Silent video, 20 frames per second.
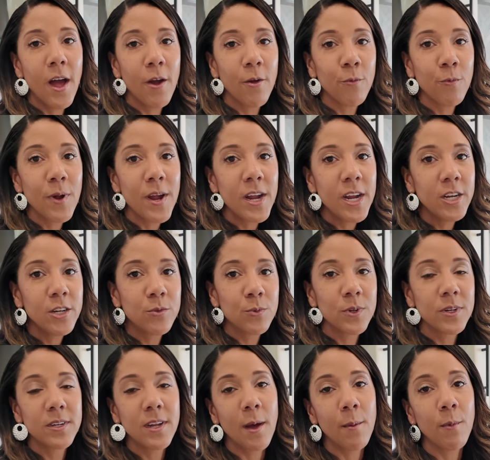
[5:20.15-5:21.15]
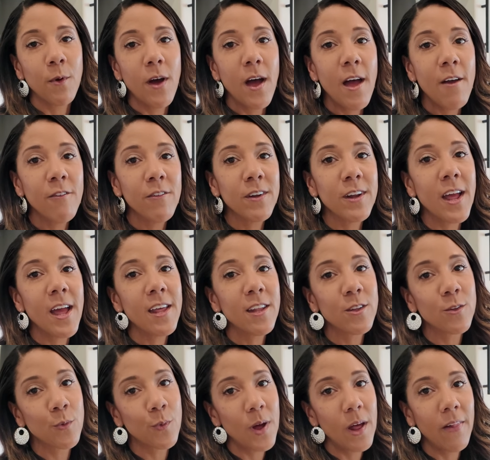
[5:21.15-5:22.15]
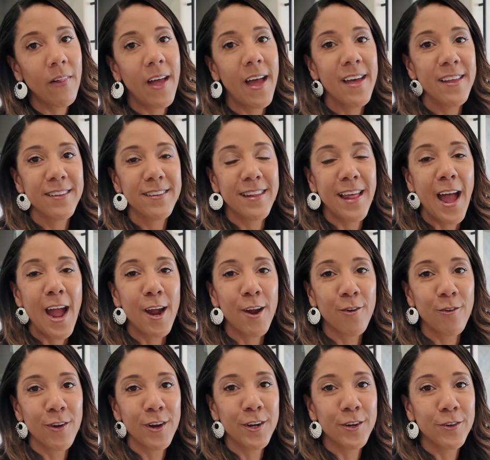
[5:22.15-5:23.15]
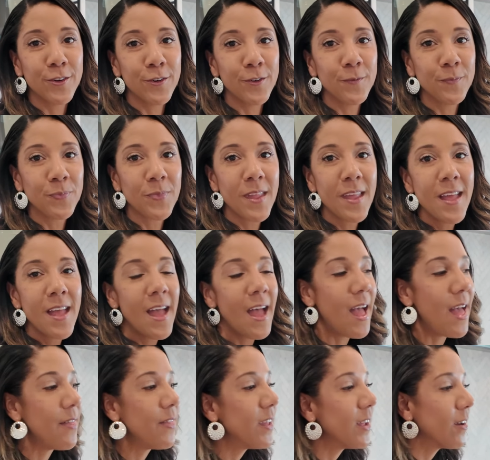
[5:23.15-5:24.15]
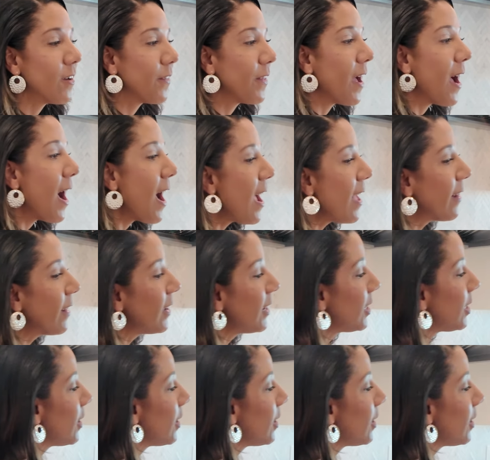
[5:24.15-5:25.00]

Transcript: range with double oven as well as that griddle. And then on the island,